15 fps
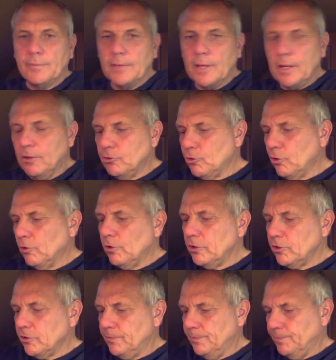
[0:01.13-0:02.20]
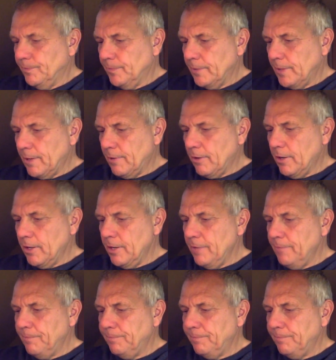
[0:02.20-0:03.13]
Hello Taurus, how are you?